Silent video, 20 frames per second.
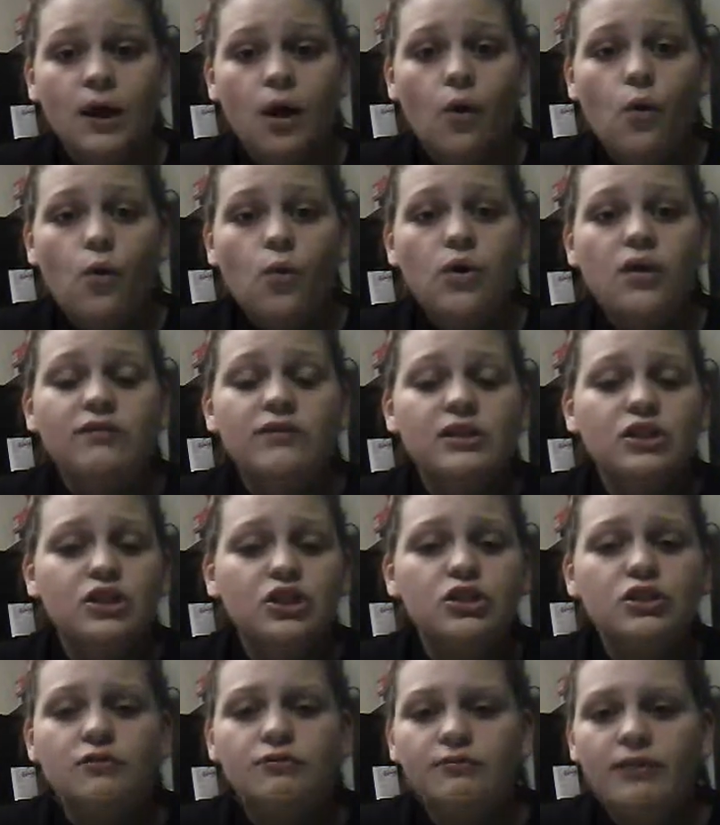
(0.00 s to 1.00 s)
or if it's
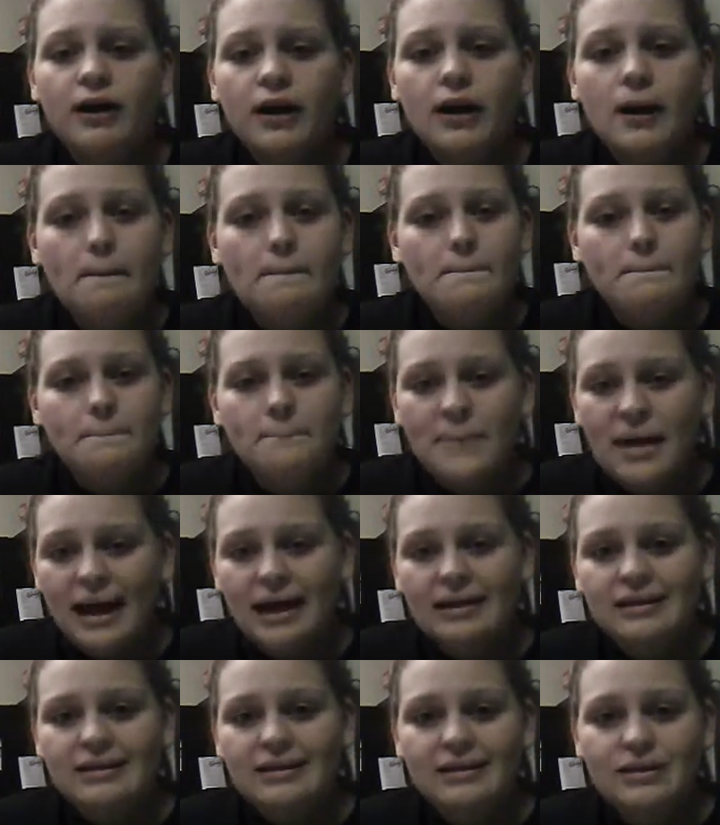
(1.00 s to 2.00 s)
just a very
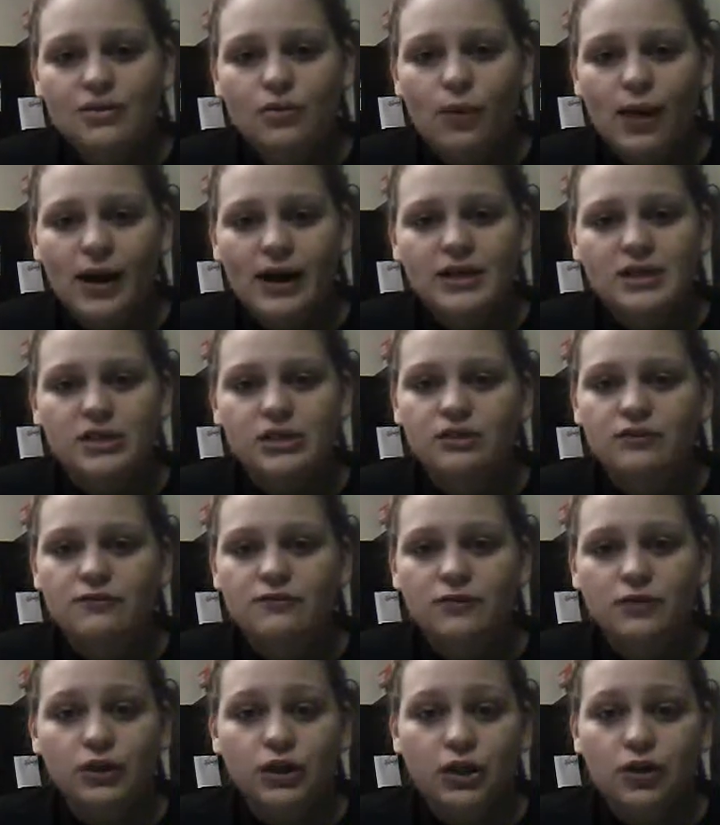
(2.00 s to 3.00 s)
bad situation
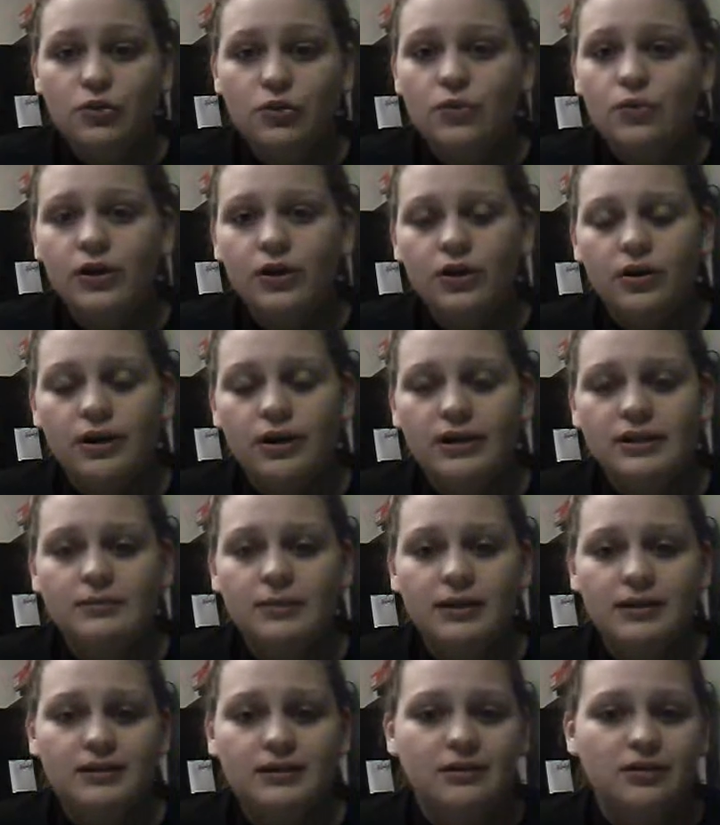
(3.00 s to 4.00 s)
for you and your
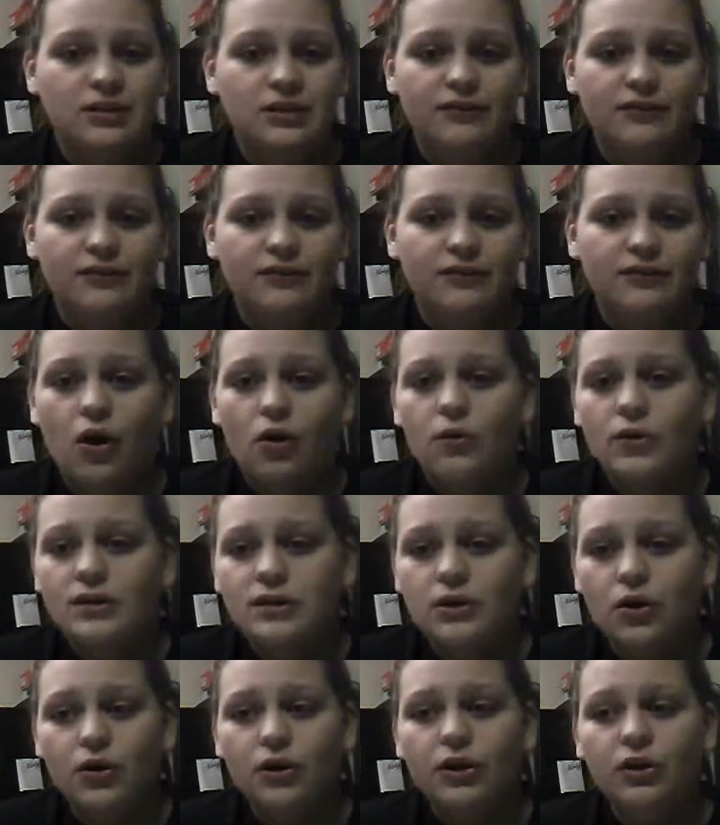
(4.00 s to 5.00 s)
husband, or if you're
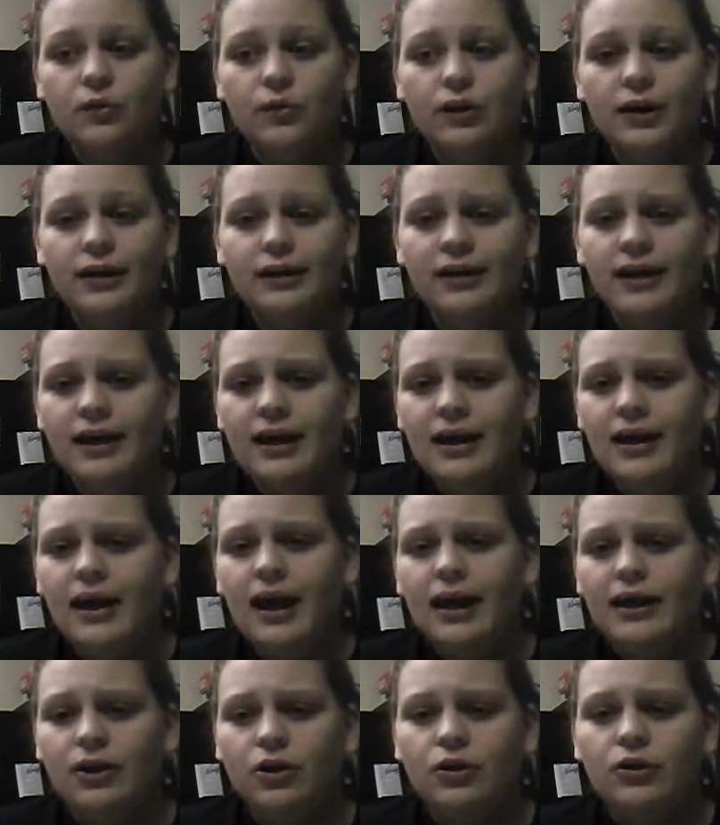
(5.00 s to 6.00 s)
always arguing
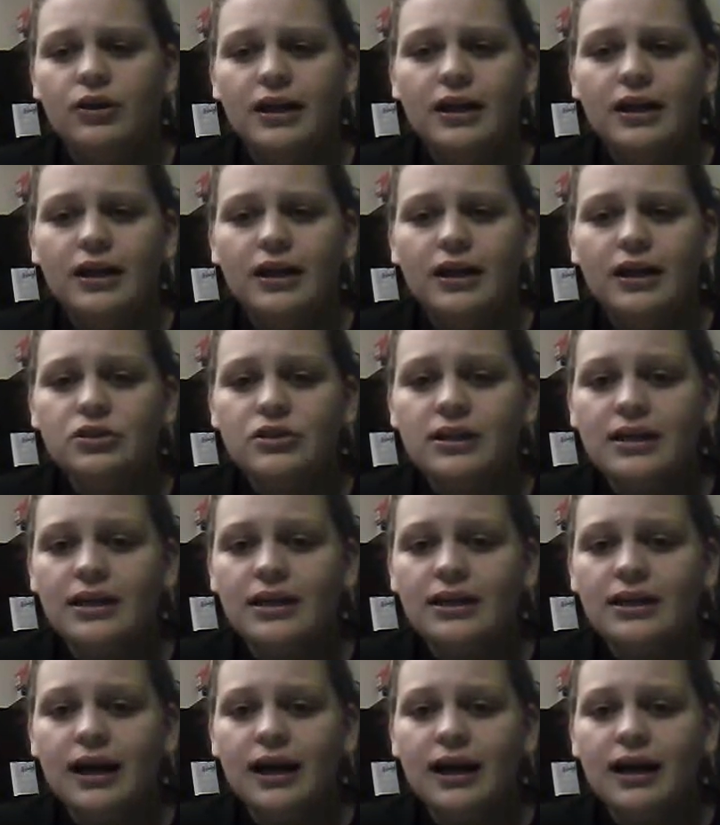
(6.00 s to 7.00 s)
and your kids are
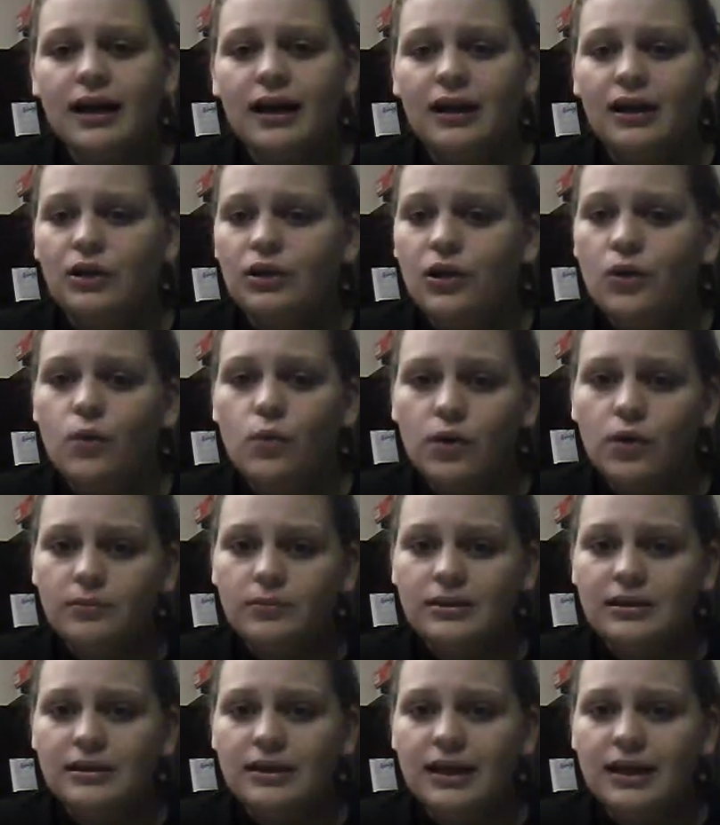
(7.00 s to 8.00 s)
seeing that and you don't want
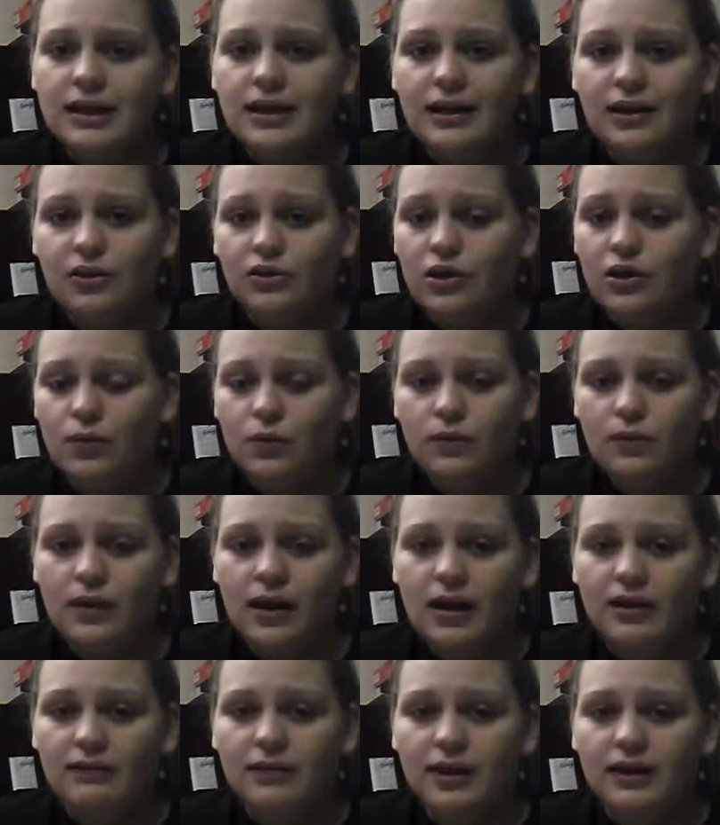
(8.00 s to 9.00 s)
them to see it and you don't want
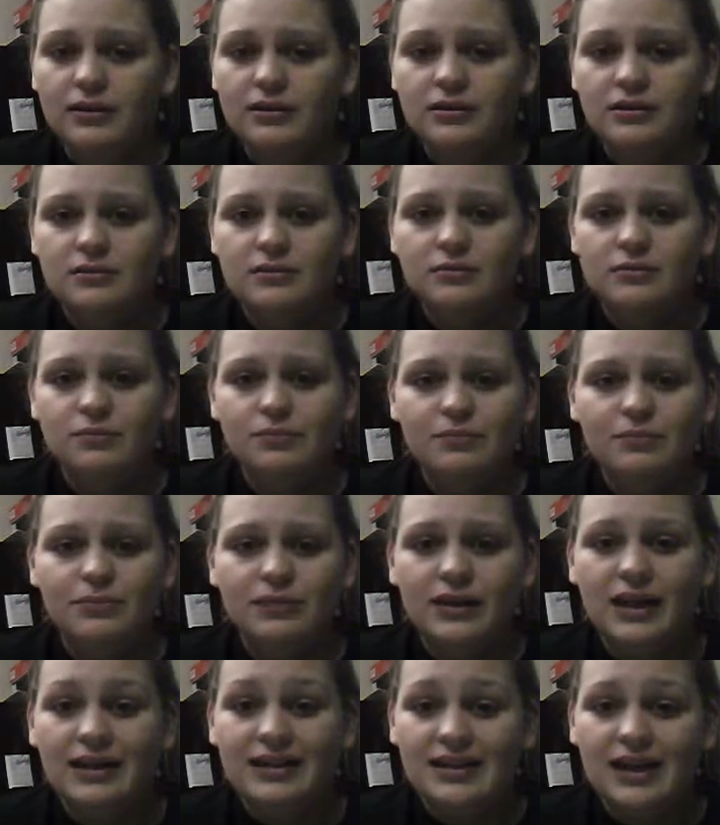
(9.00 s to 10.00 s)
them to have
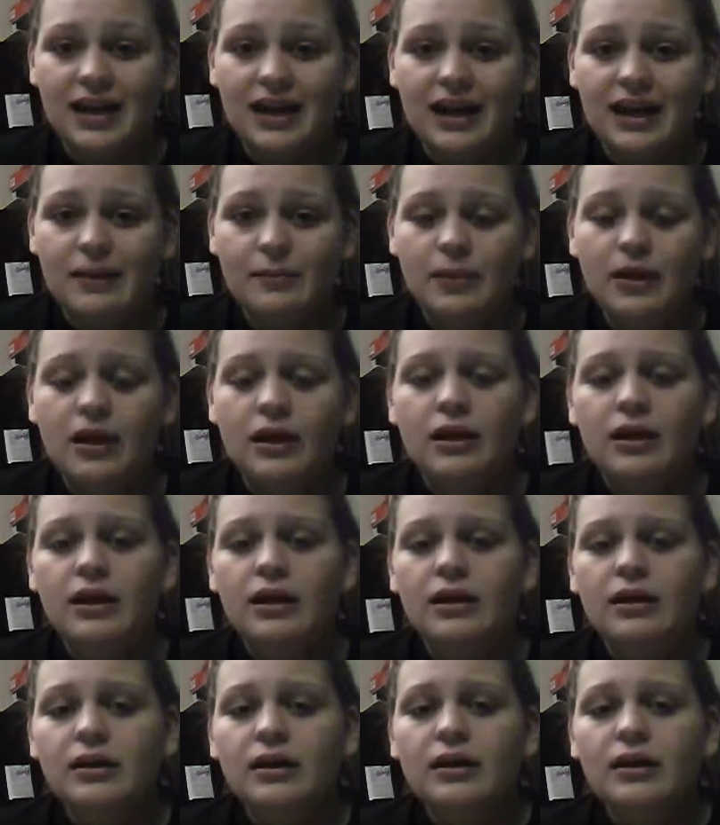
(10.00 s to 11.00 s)
that type
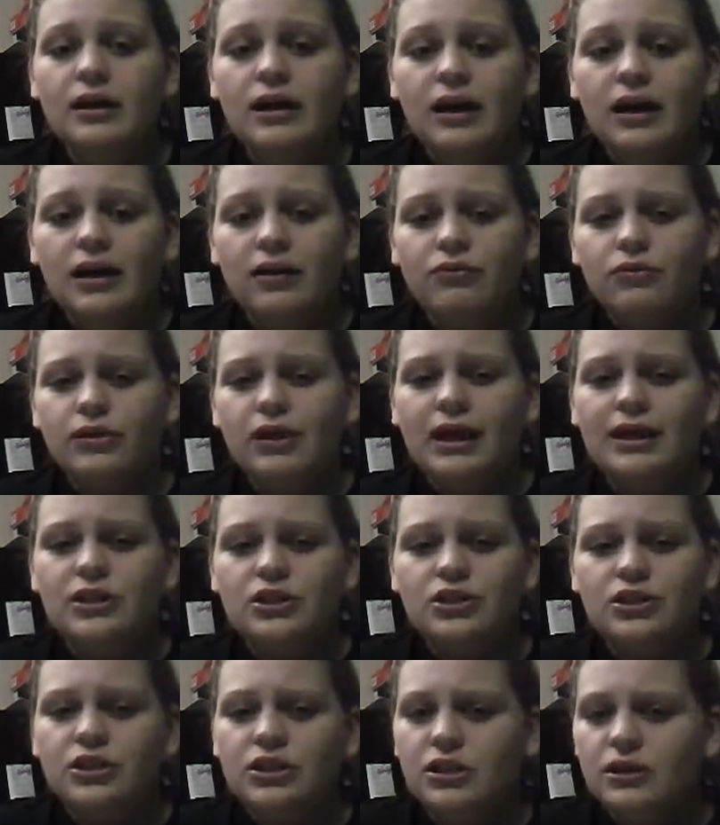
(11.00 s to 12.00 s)
of
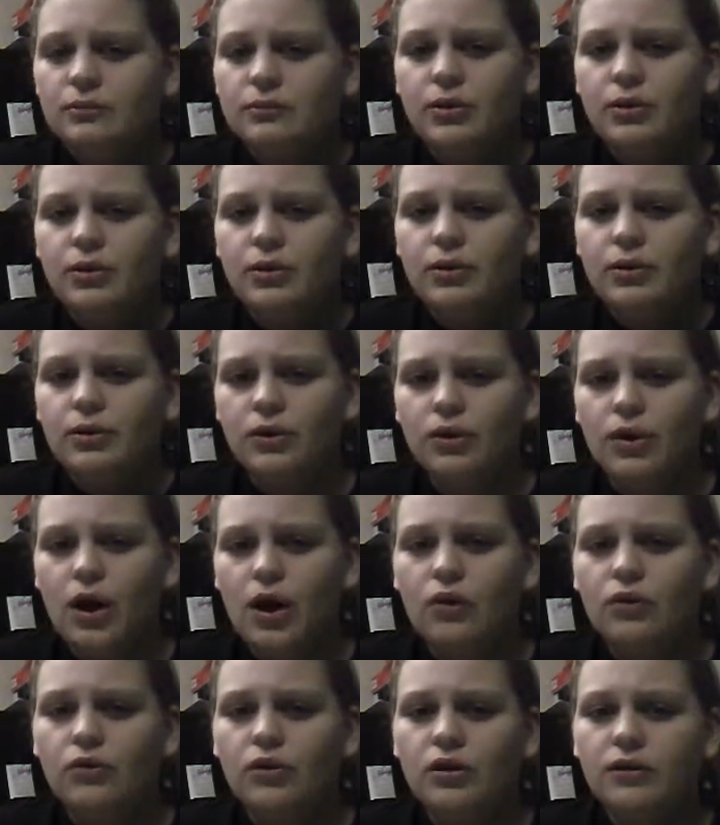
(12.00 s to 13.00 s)
relationship when they're
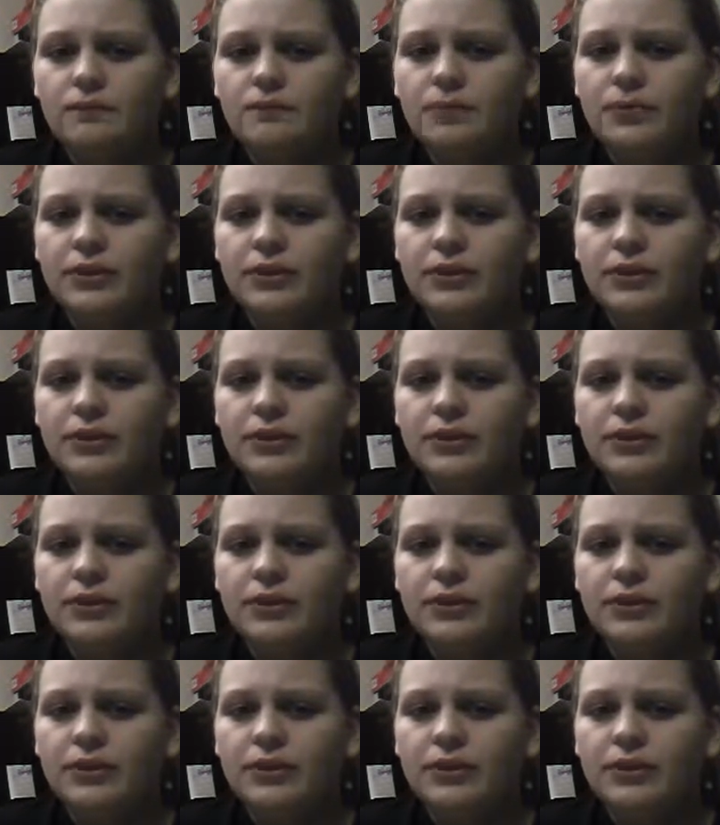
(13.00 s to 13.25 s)
older,